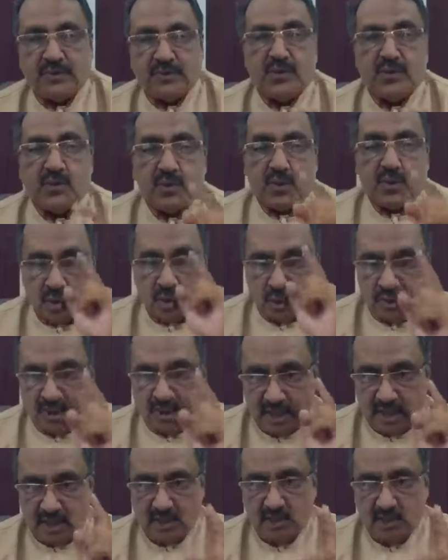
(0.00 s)
So
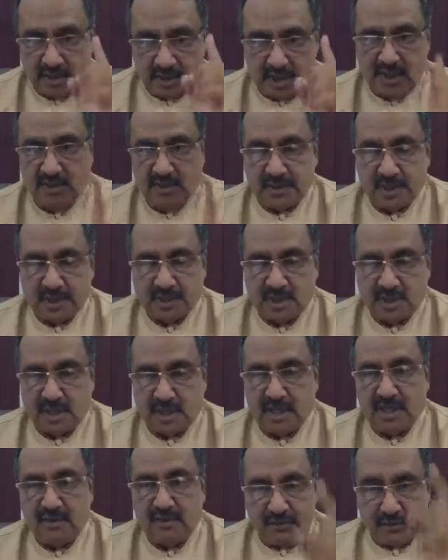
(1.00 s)
don't yield to any pressure.